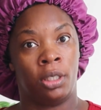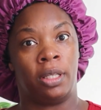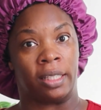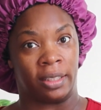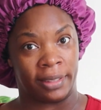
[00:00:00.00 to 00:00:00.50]

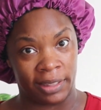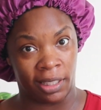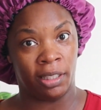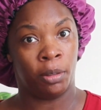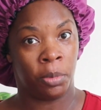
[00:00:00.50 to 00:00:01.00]
like the
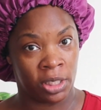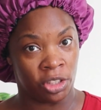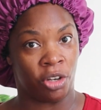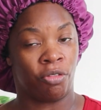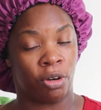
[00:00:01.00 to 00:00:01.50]
steam and
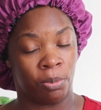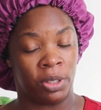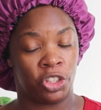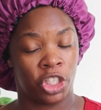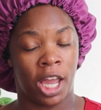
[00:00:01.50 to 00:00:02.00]
stuff from
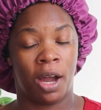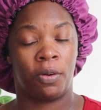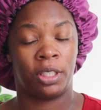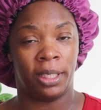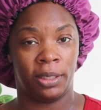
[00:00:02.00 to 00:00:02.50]
the
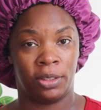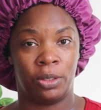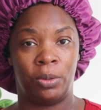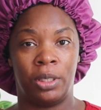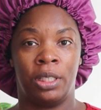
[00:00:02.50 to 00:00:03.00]
shower, get
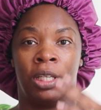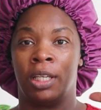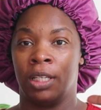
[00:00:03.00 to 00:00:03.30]
to it.